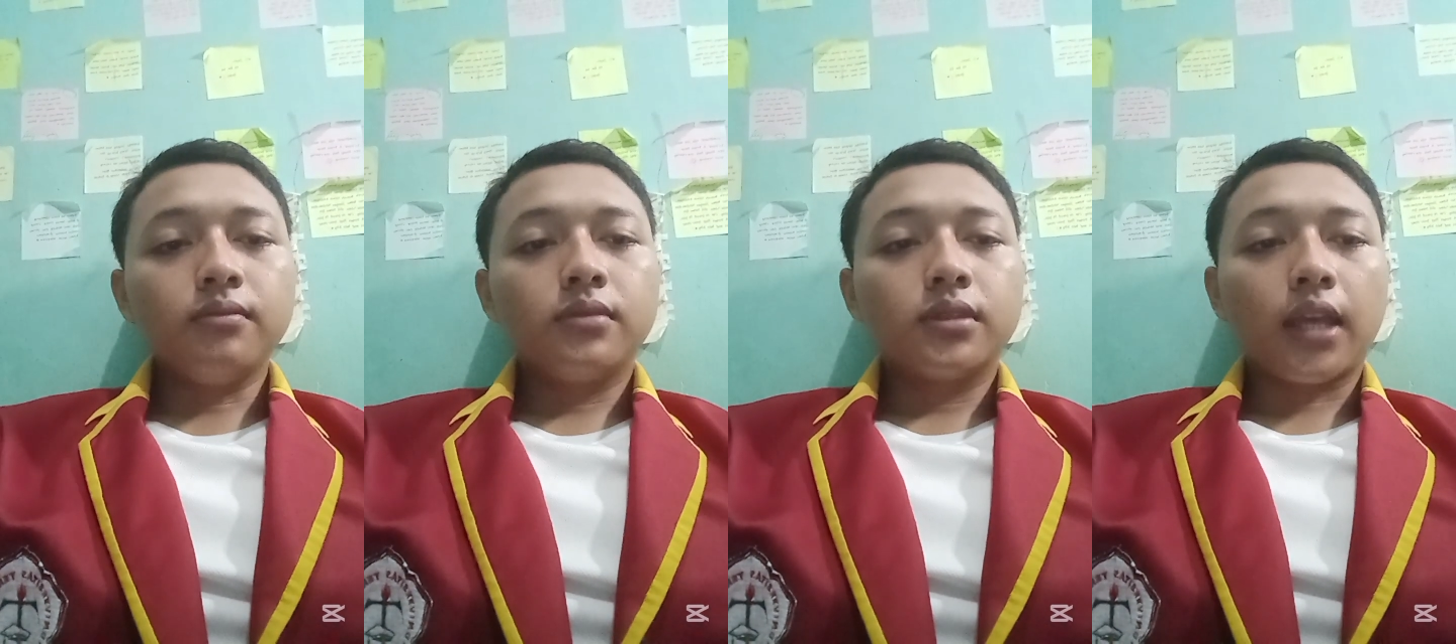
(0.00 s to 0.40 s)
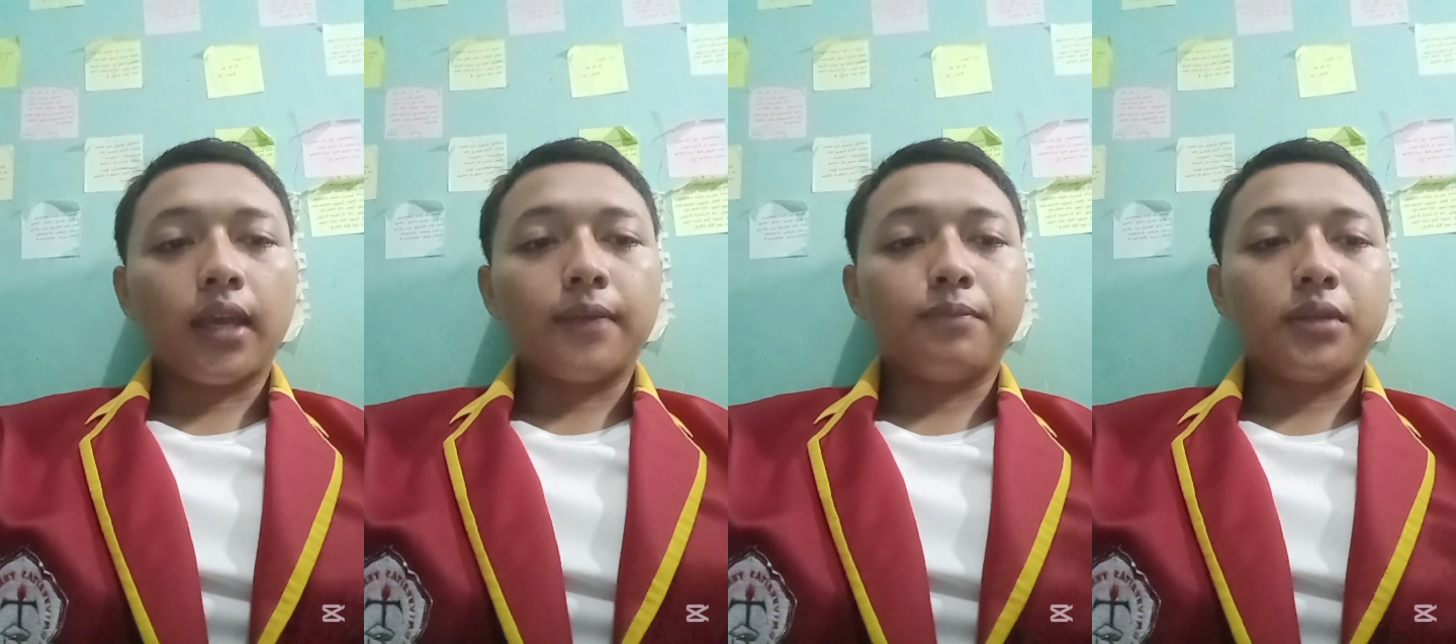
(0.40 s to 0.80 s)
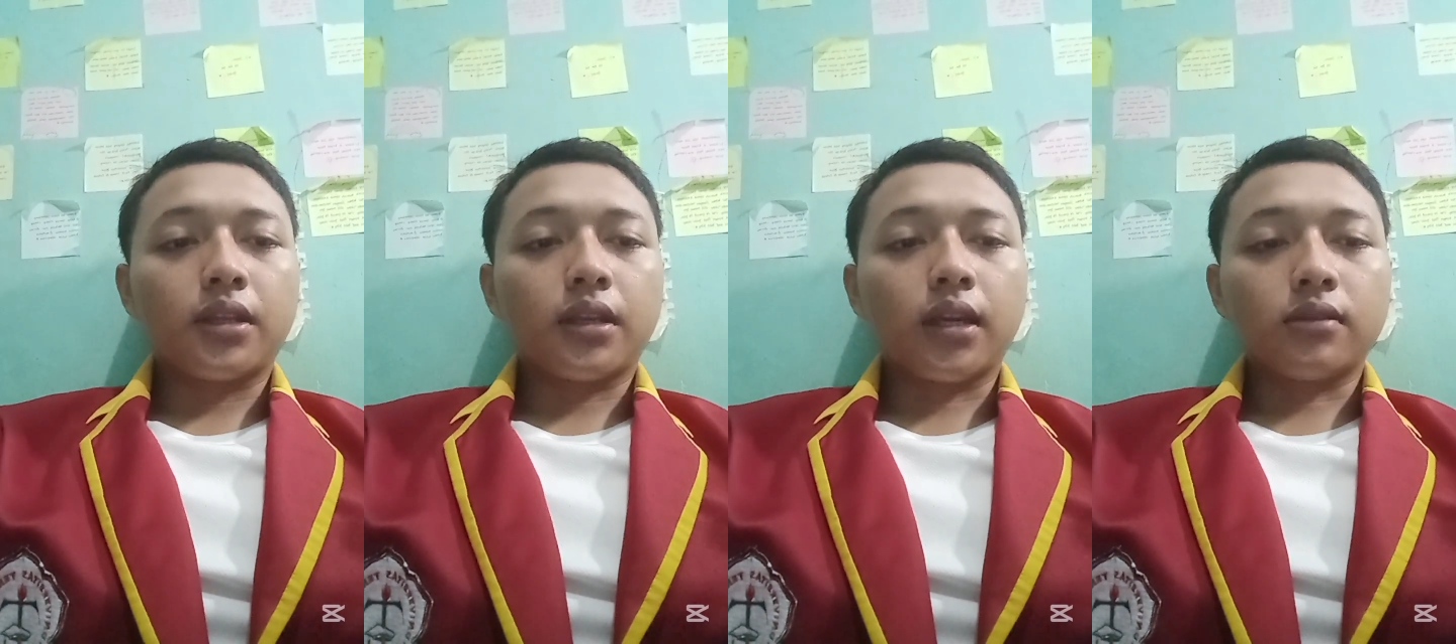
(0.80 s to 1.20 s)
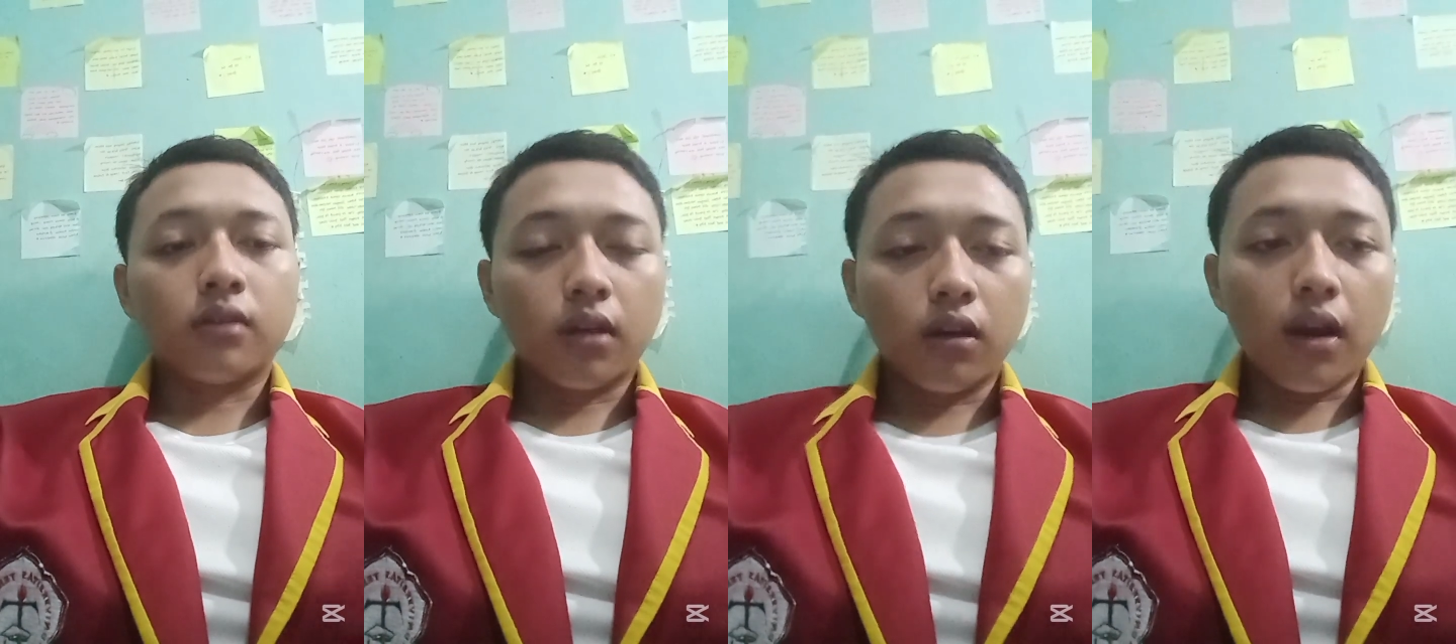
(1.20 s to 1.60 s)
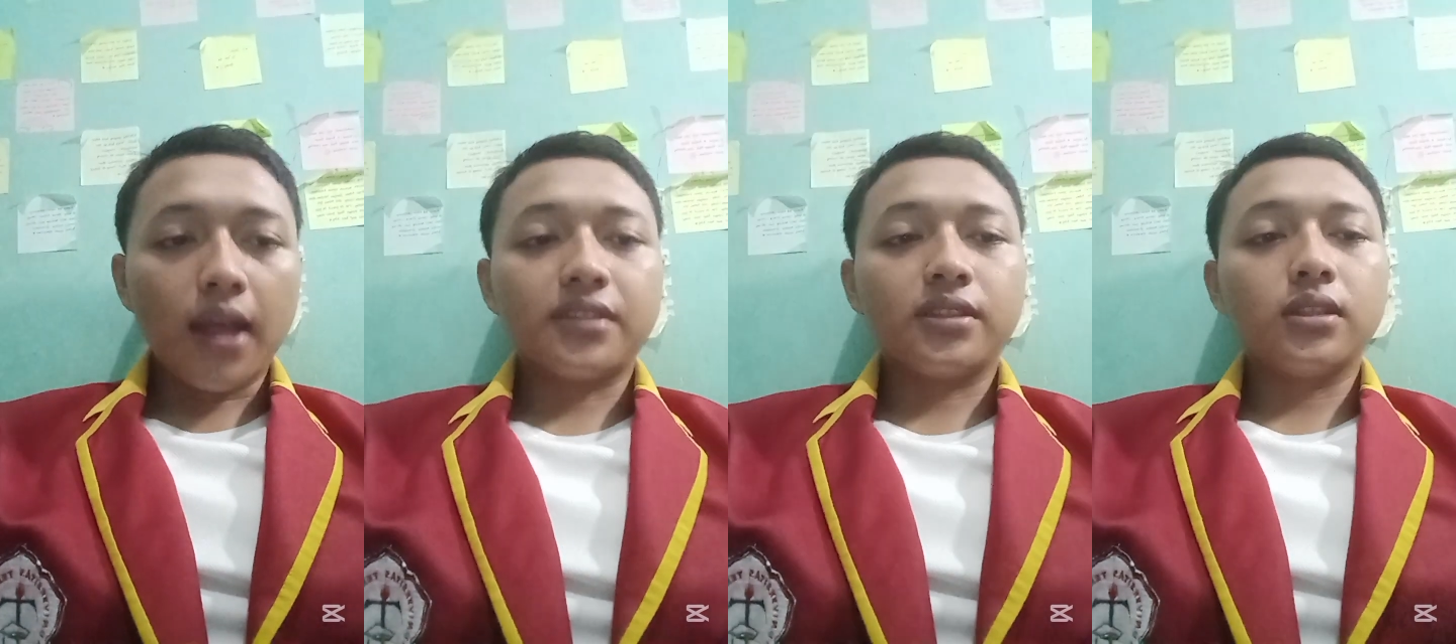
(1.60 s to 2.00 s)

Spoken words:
can be categorized